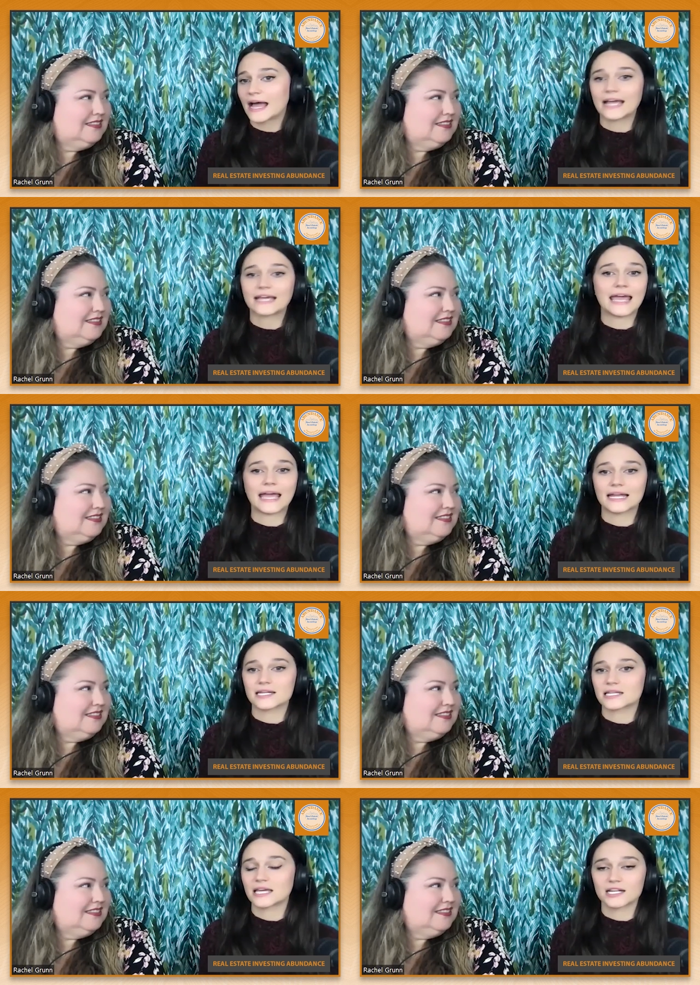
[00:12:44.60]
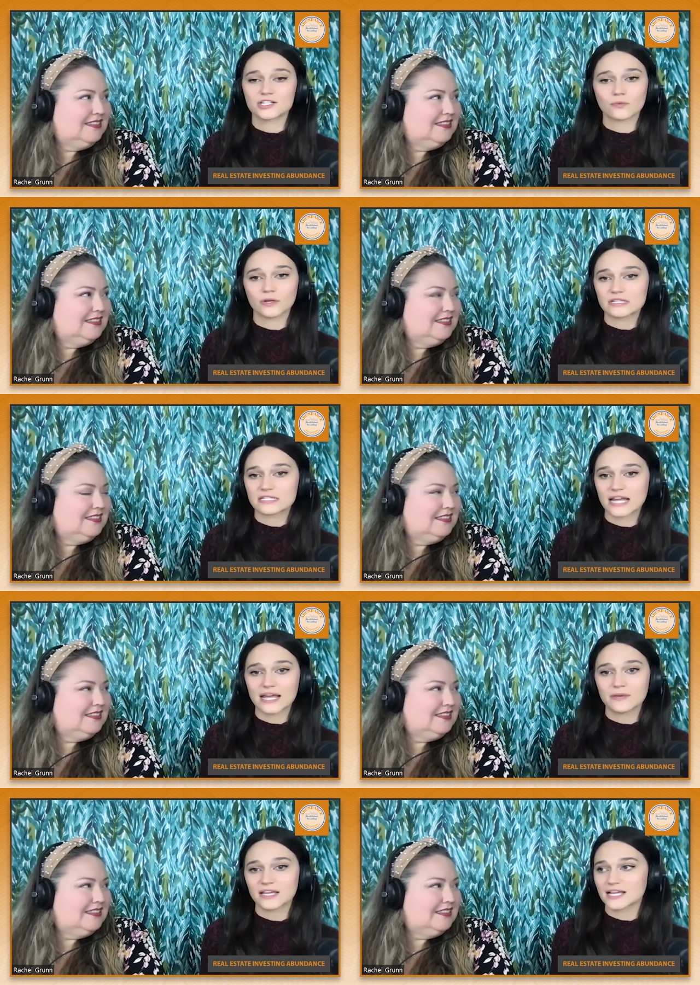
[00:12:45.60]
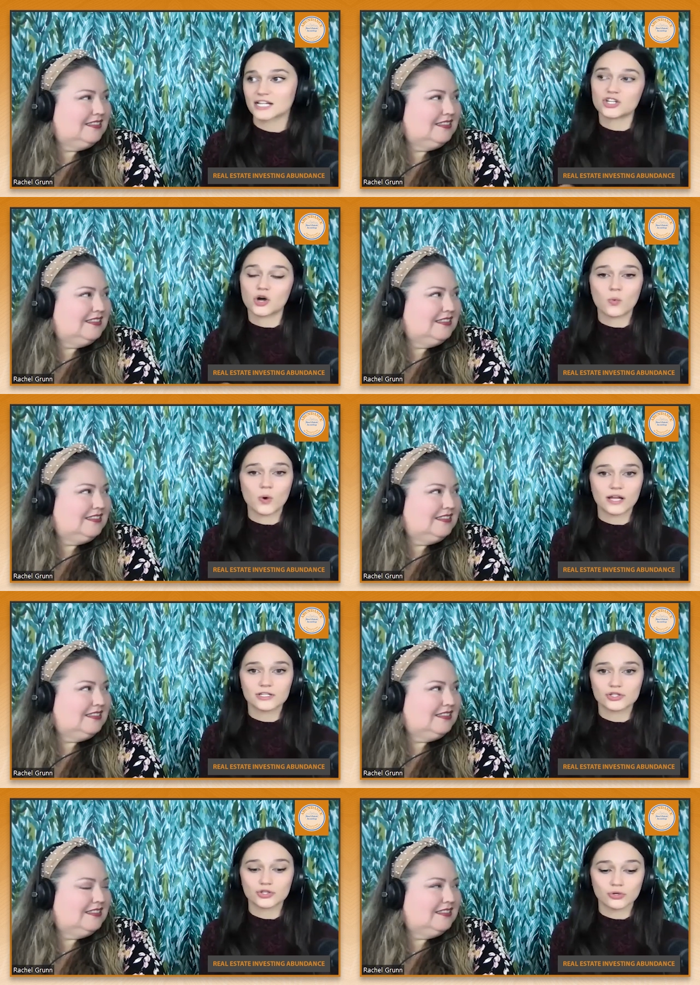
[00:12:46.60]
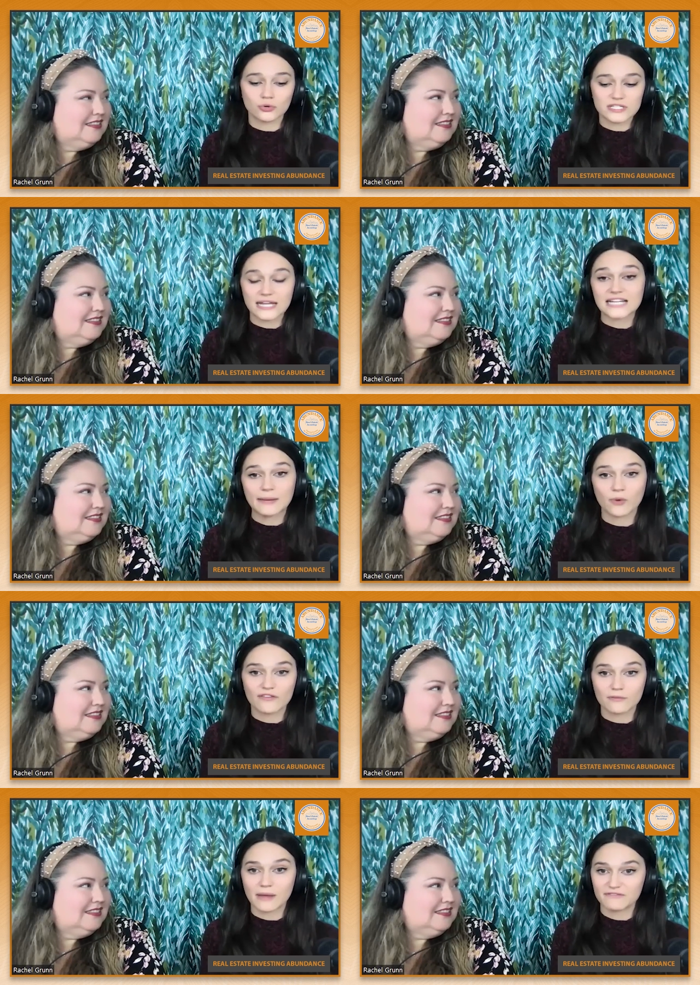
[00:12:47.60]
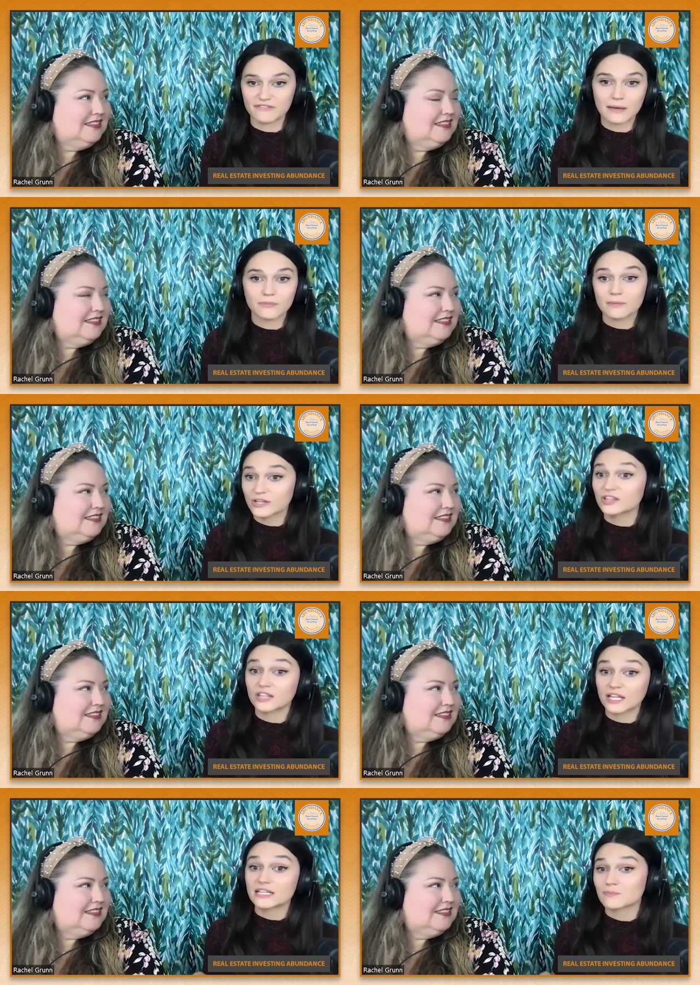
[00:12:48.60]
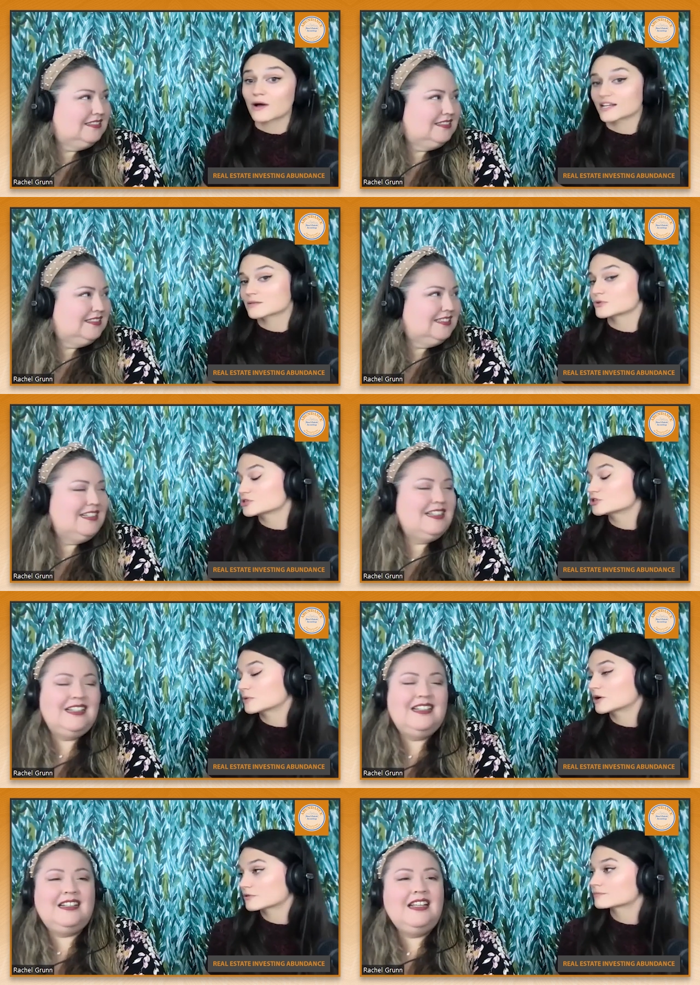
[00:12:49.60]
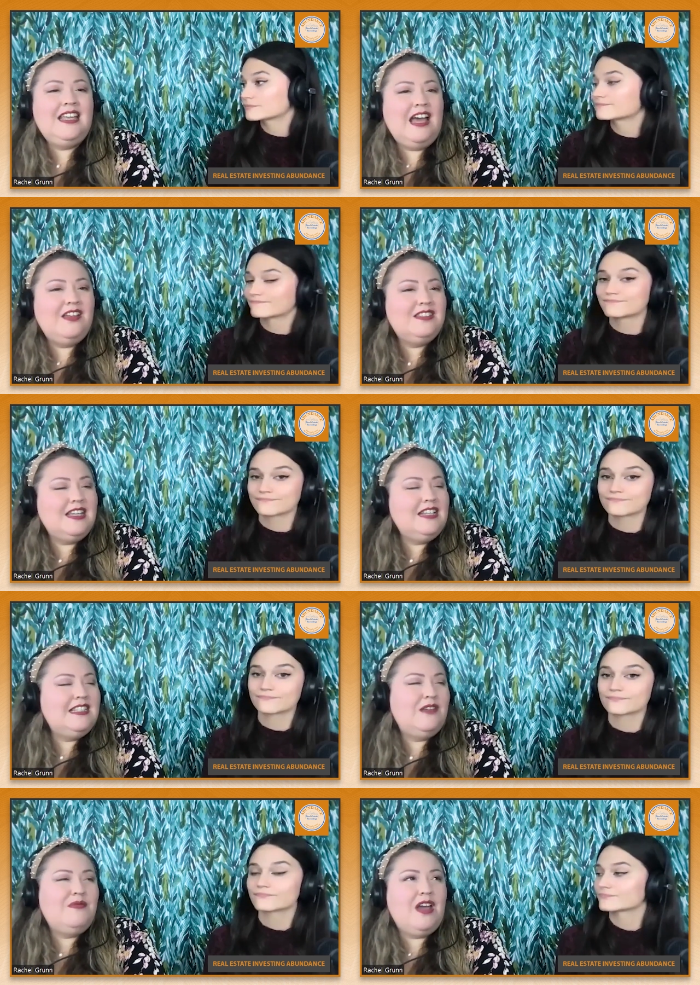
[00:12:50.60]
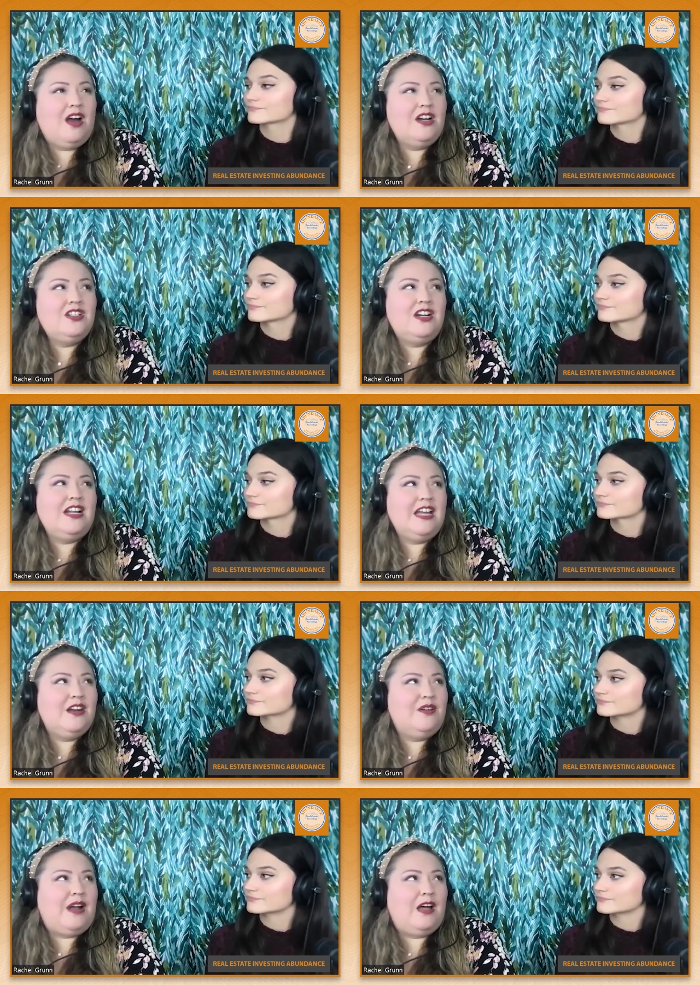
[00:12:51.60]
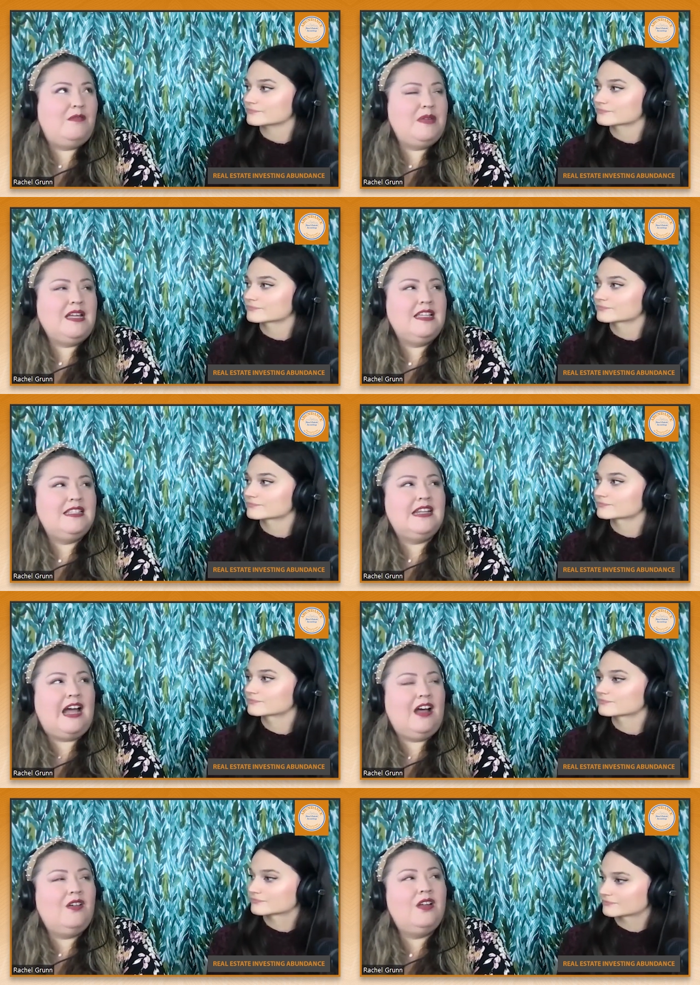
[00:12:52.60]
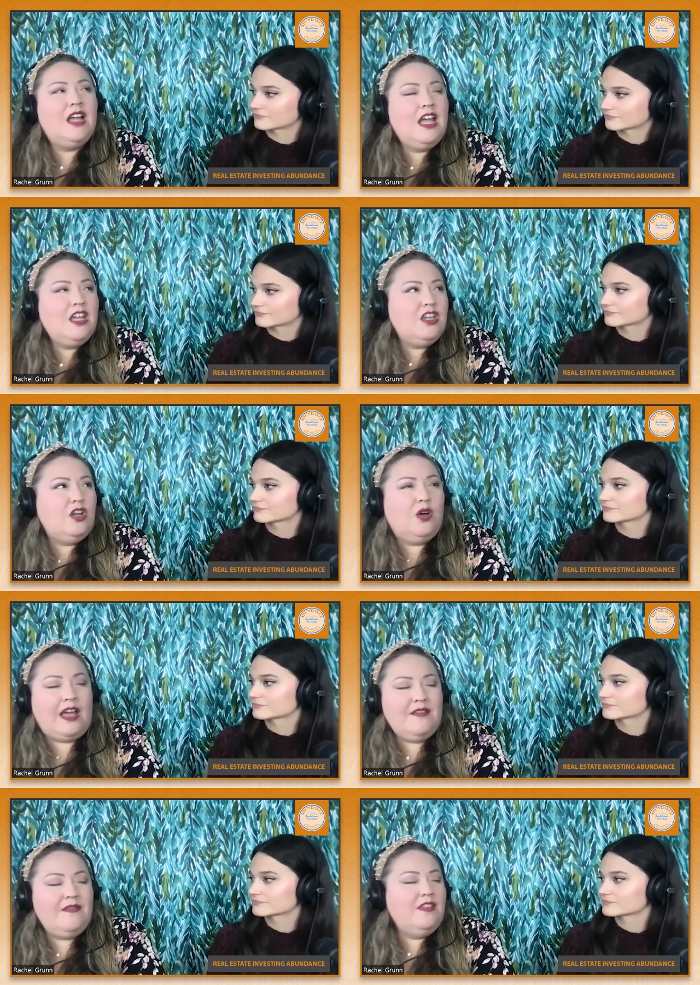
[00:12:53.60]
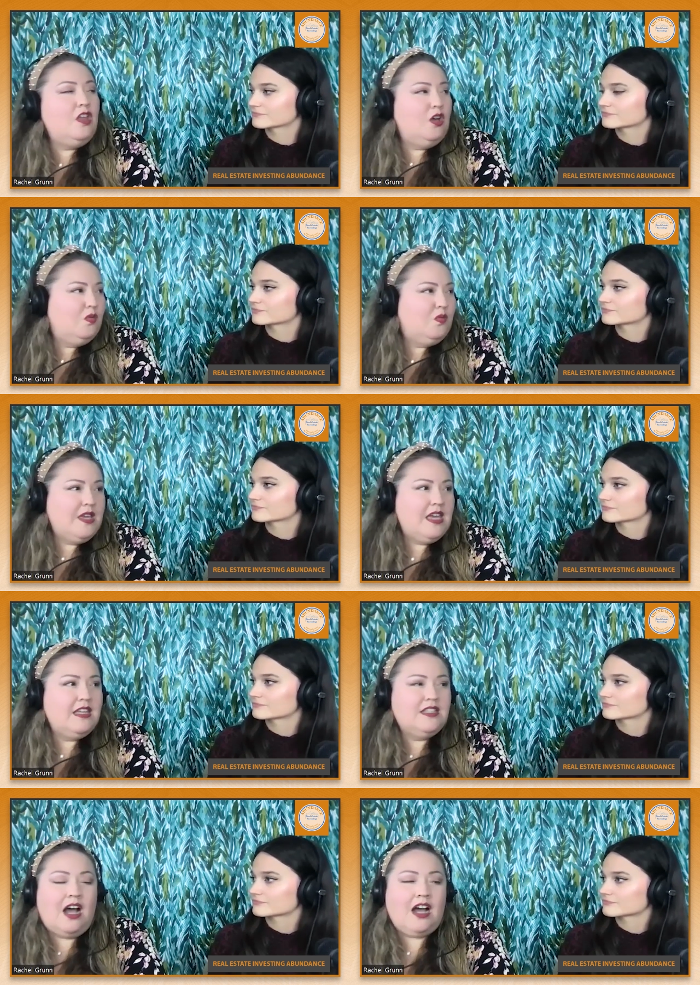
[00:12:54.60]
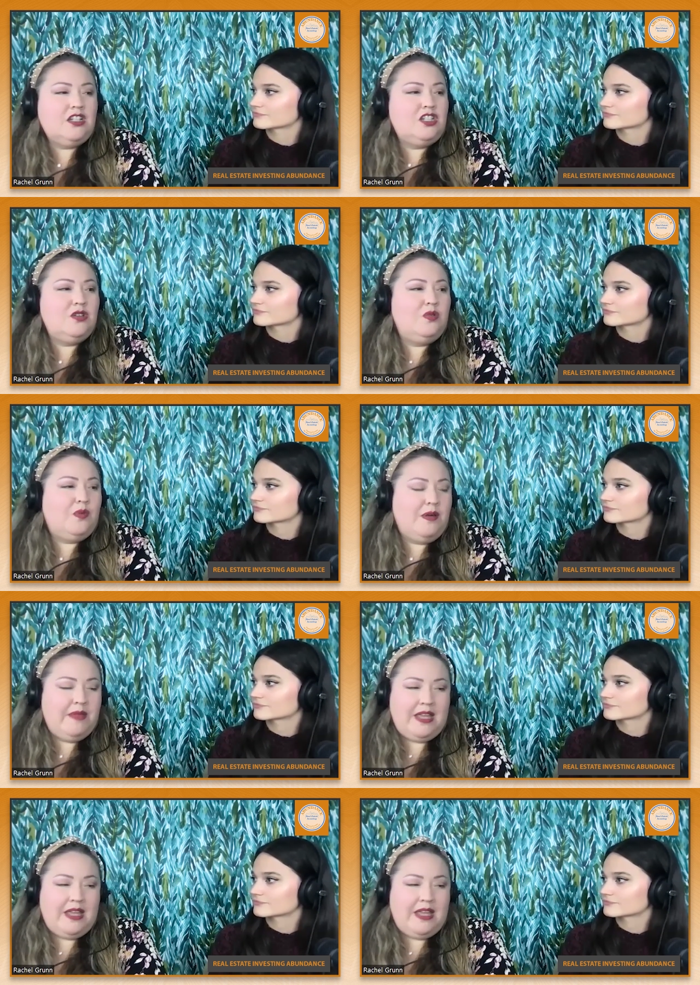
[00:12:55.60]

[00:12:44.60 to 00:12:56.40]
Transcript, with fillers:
Speaker 1: I can't get into real estate because I don't want to take time away from my family. But it is possible to do both.
Speaker 2: Yeah, I was going to say we are turning it around because now, you know, even though we talk to women